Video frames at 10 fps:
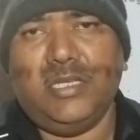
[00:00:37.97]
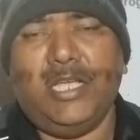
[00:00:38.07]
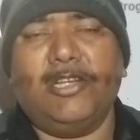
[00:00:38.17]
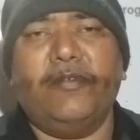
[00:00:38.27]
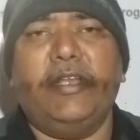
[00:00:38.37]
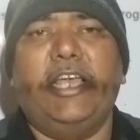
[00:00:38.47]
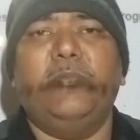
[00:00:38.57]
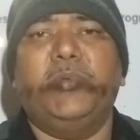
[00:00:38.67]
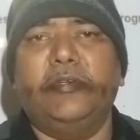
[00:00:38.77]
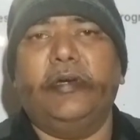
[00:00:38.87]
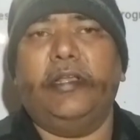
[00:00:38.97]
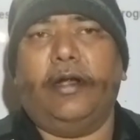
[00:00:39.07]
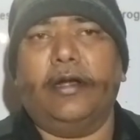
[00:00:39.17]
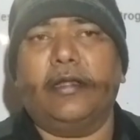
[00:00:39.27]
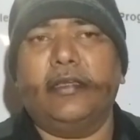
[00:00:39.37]
it will help you a
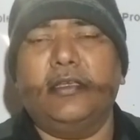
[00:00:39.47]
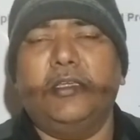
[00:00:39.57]
lot.